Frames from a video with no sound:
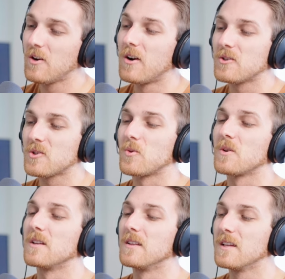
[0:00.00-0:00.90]
our
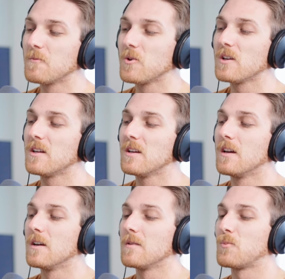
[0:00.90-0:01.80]
story, Linwood
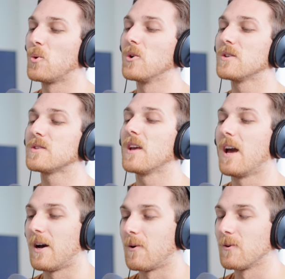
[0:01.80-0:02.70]
puts
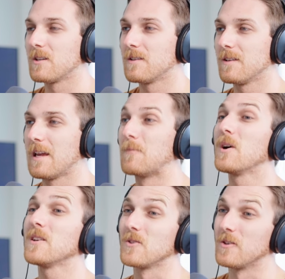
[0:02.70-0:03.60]
out a
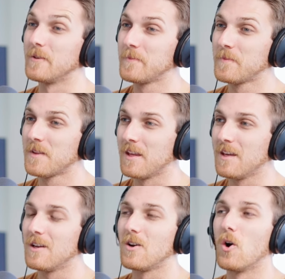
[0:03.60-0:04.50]
puzzle
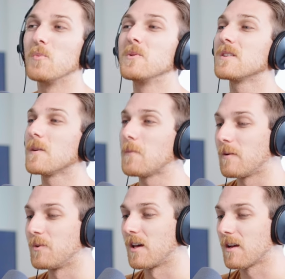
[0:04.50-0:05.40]
open to the
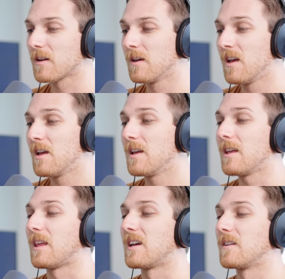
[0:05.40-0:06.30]
public,
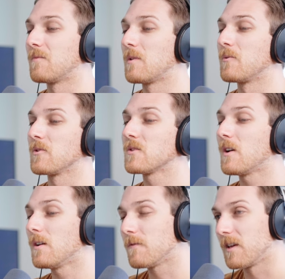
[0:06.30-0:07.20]
and if people
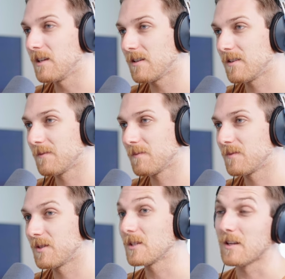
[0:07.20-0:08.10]
solve it
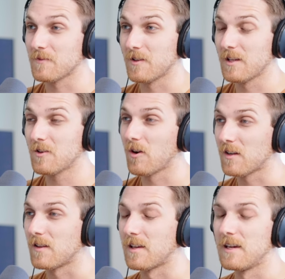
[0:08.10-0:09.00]
successfully,
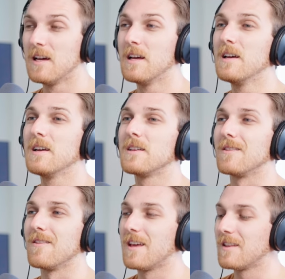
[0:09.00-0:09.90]
correctly,
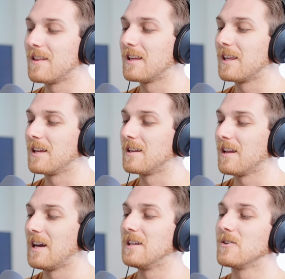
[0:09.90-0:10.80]
then they get
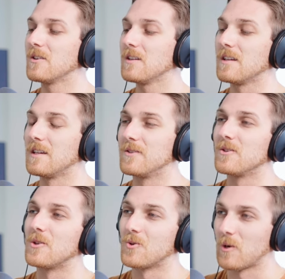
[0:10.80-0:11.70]
entered
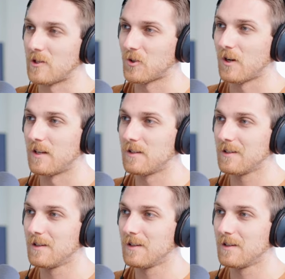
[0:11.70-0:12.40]
into the treasure hunt.